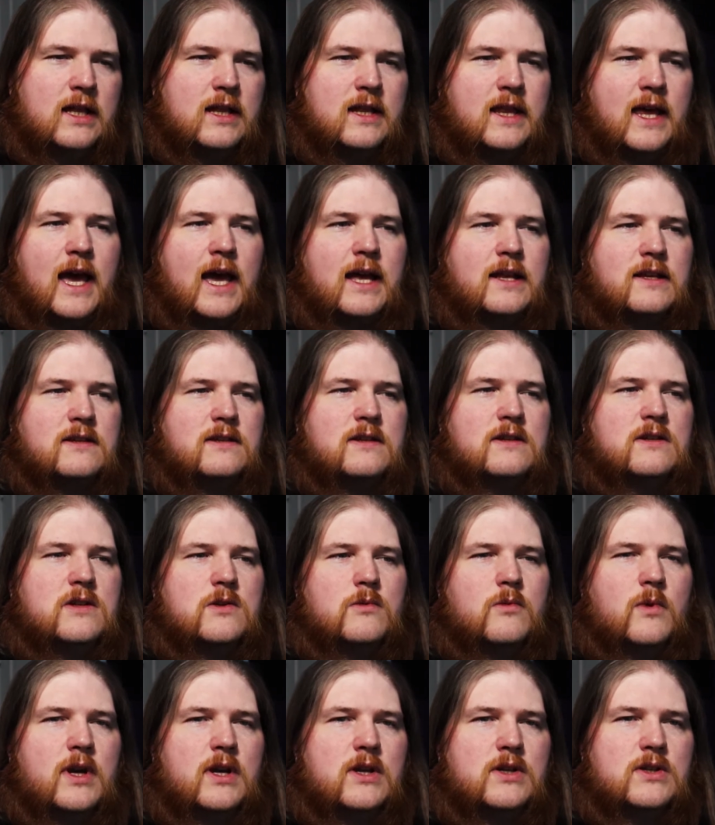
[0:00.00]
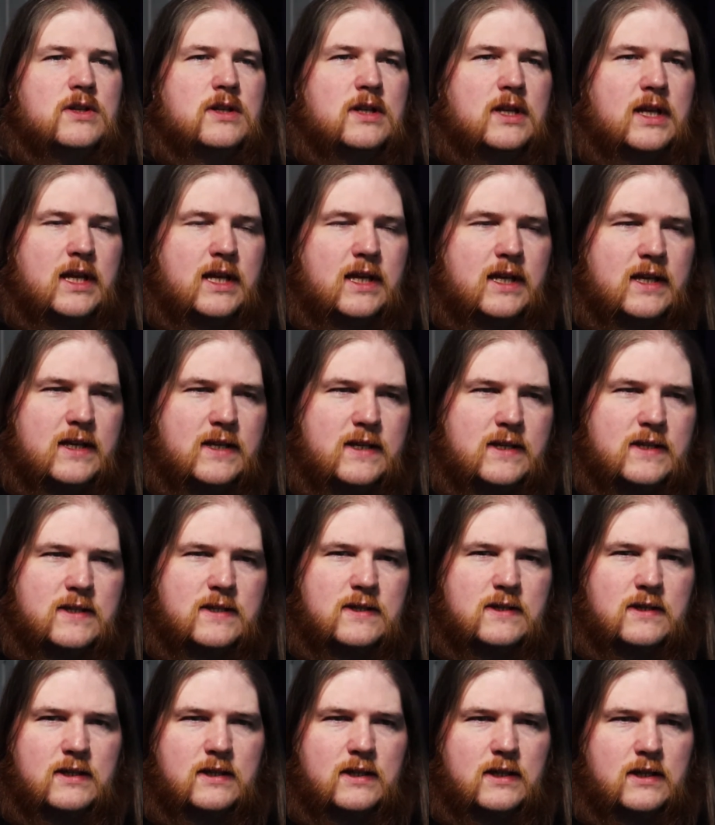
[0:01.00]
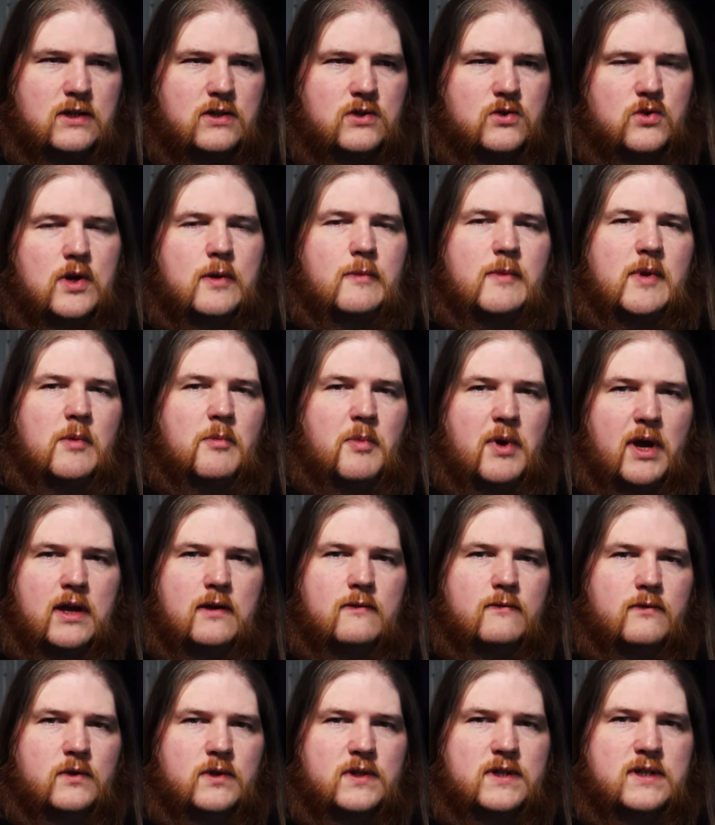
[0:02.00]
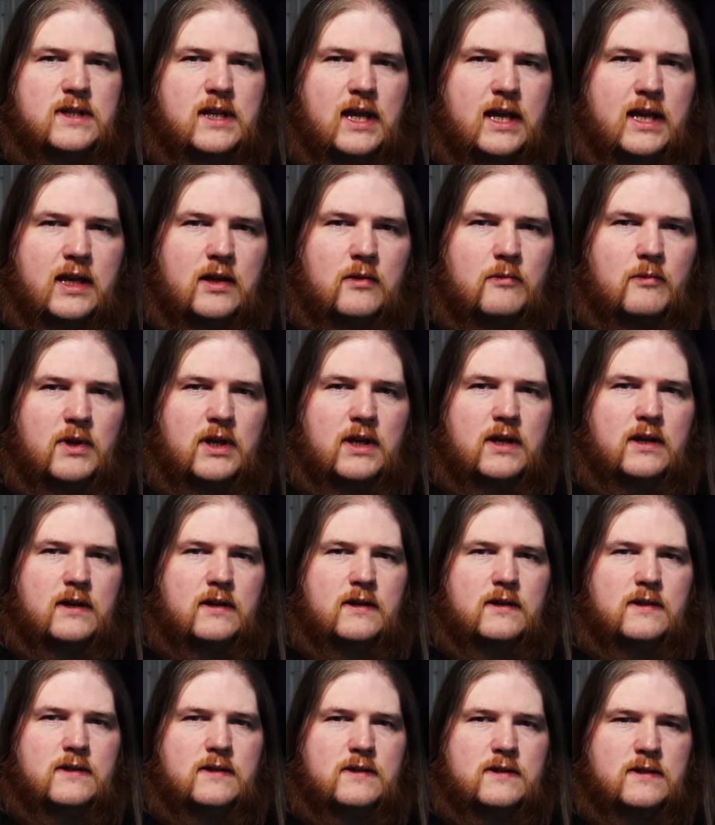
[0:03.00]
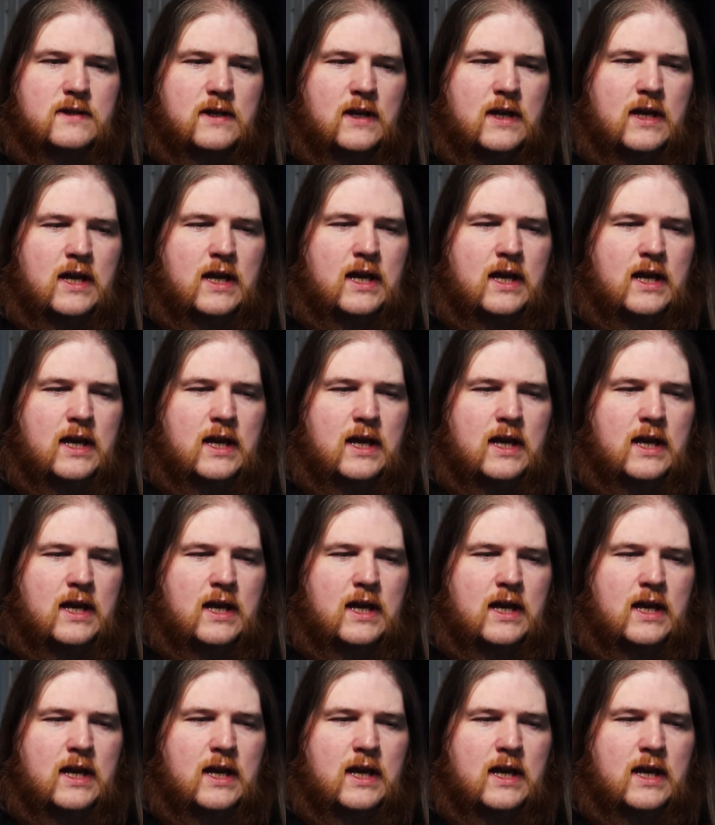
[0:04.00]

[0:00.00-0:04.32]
that situation is extremely painful to stay in because